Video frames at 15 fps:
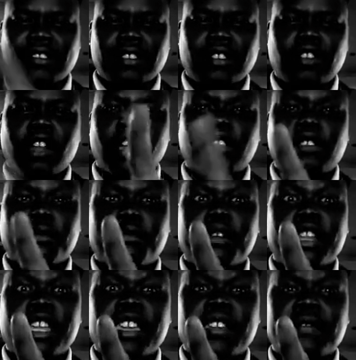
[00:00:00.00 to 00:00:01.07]
not to
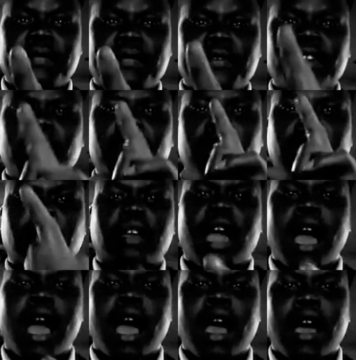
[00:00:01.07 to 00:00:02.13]
believe in
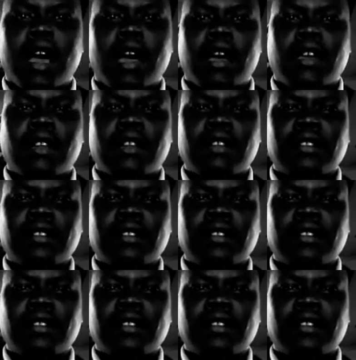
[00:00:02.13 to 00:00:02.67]
God,